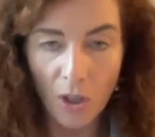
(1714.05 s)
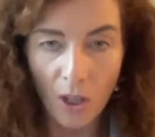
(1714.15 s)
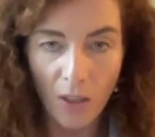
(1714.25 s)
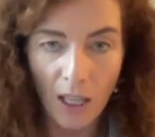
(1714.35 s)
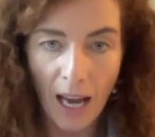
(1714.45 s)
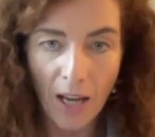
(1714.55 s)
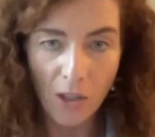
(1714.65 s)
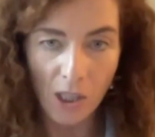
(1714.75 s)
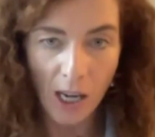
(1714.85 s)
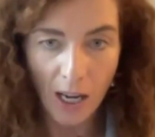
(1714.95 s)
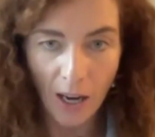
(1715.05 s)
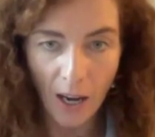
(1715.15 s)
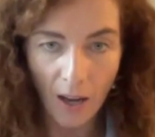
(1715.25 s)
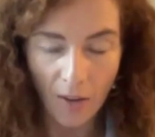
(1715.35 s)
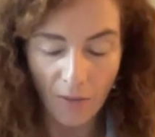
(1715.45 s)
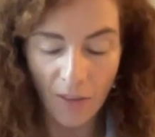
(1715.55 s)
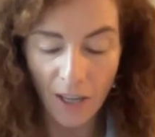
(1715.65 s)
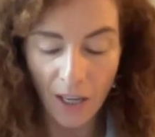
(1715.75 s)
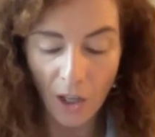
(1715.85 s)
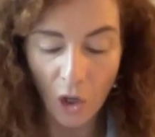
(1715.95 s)
at the outset of
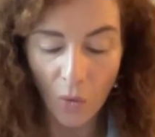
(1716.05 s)
the